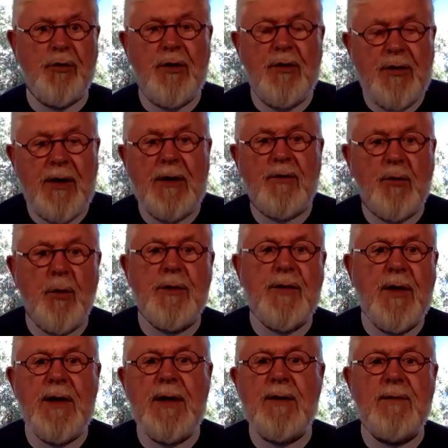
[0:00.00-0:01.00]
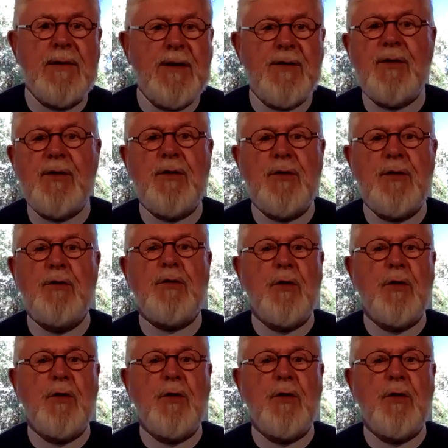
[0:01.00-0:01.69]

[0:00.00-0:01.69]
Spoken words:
because that's what they listened to.